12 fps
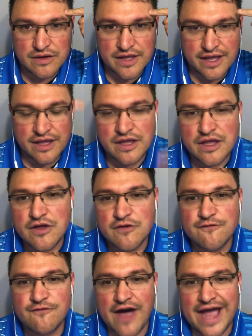Okay?
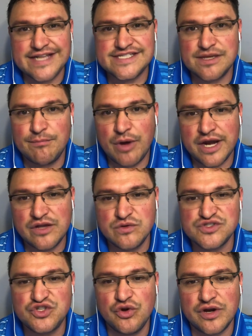Find somebody
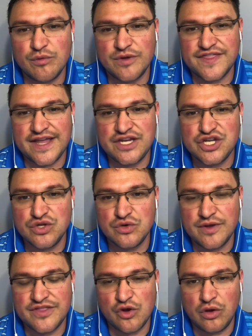who's good at what they
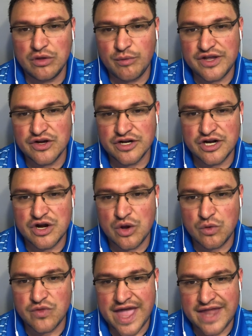do, and the only way you're going to
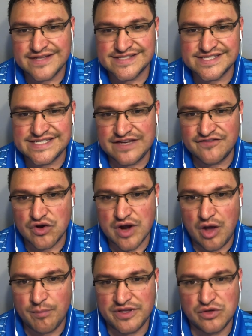know that is to see if they're
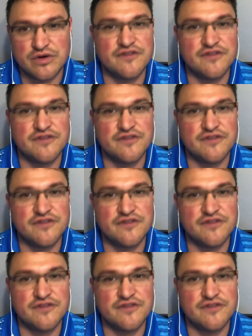helping you.